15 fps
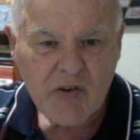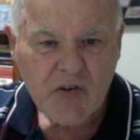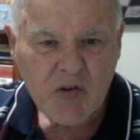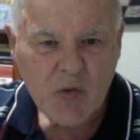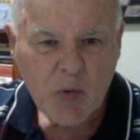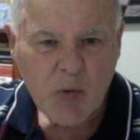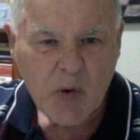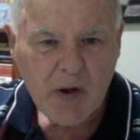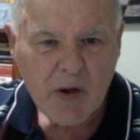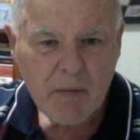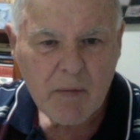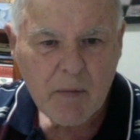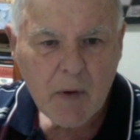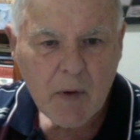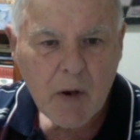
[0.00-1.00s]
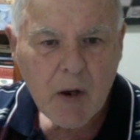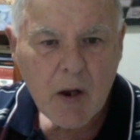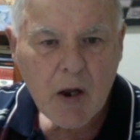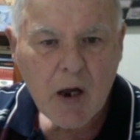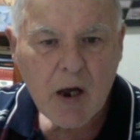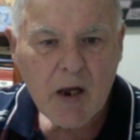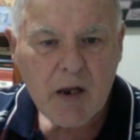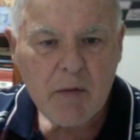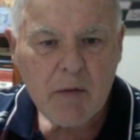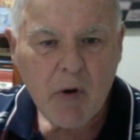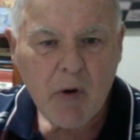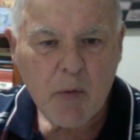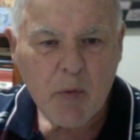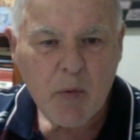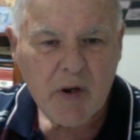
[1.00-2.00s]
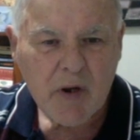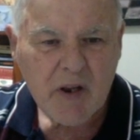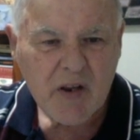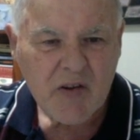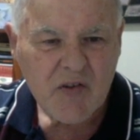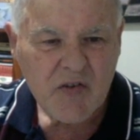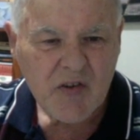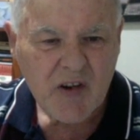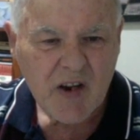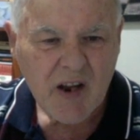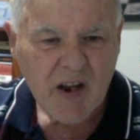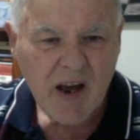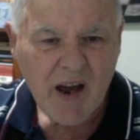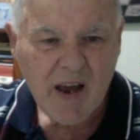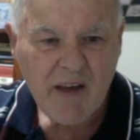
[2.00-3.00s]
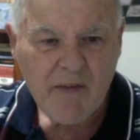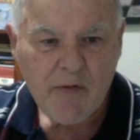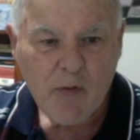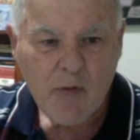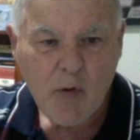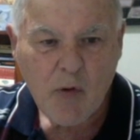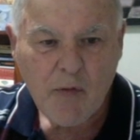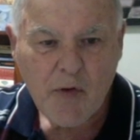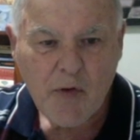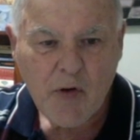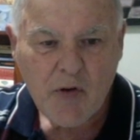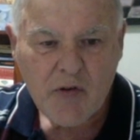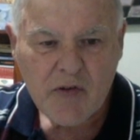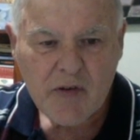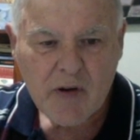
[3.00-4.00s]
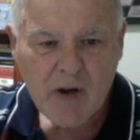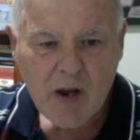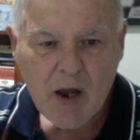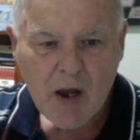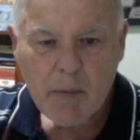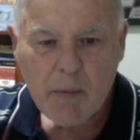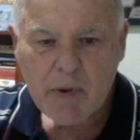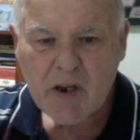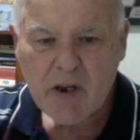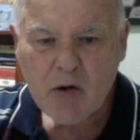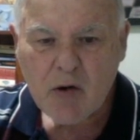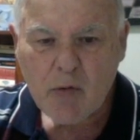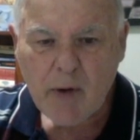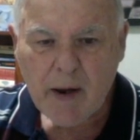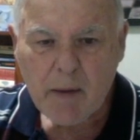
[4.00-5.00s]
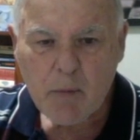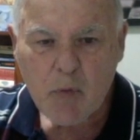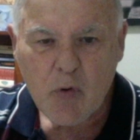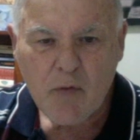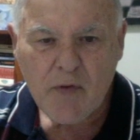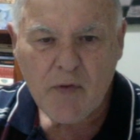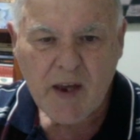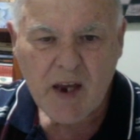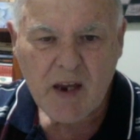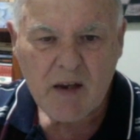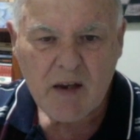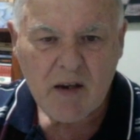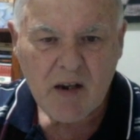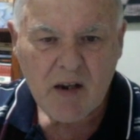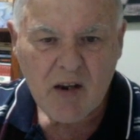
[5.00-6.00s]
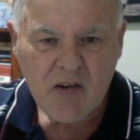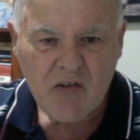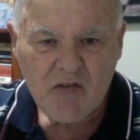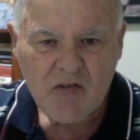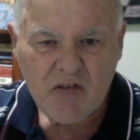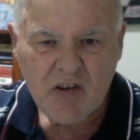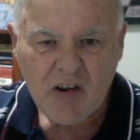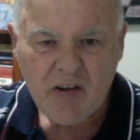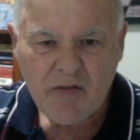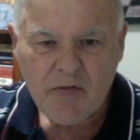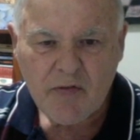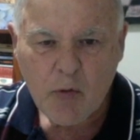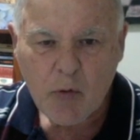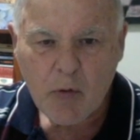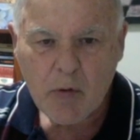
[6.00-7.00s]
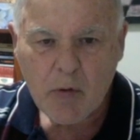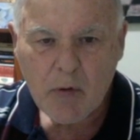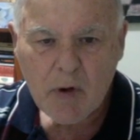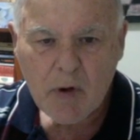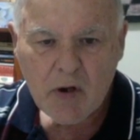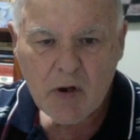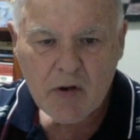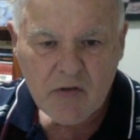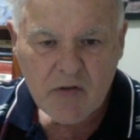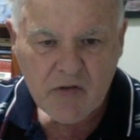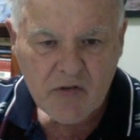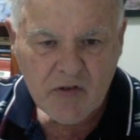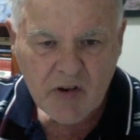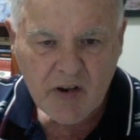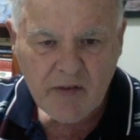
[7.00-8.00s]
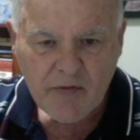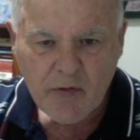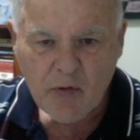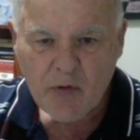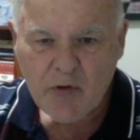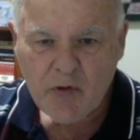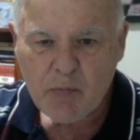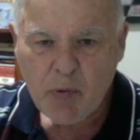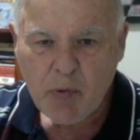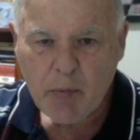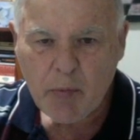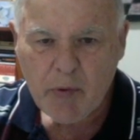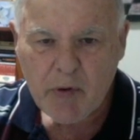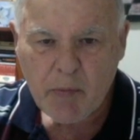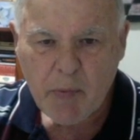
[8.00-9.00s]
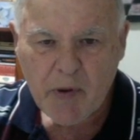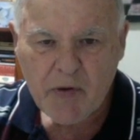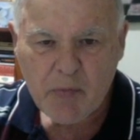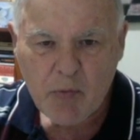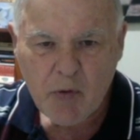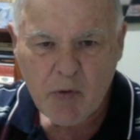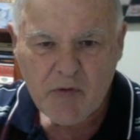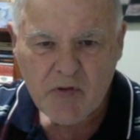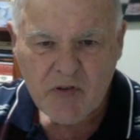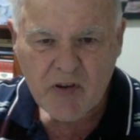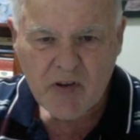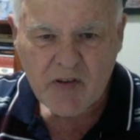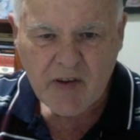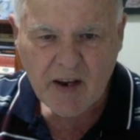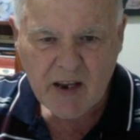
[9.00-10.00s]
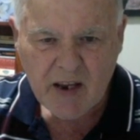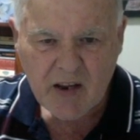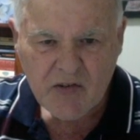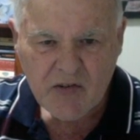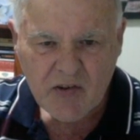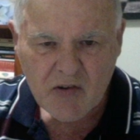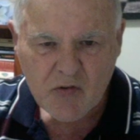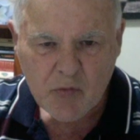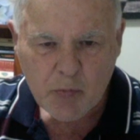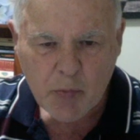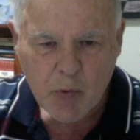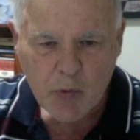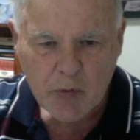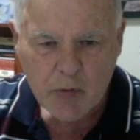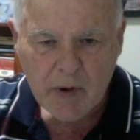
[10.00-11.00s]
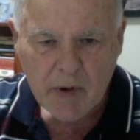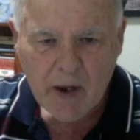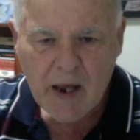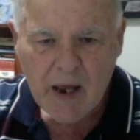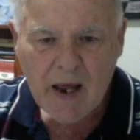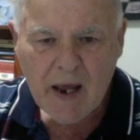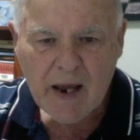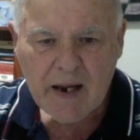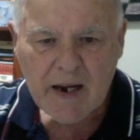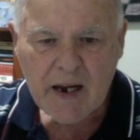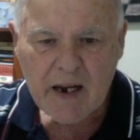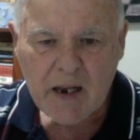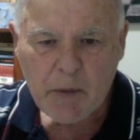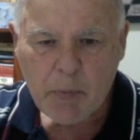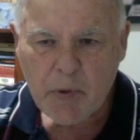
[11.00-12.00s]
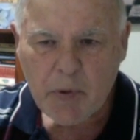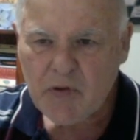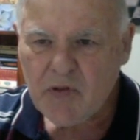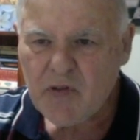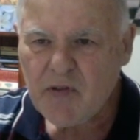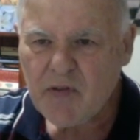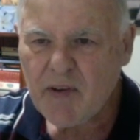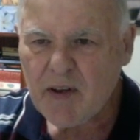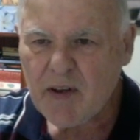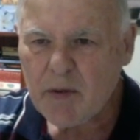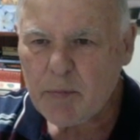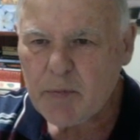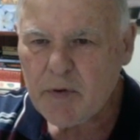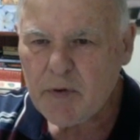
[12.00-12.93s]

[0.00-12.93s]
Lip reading: square, you might want to consider a4 first. But the correct move again is d4. d4 is probably the best move, just attacking the central pawn and getting your pieces developed.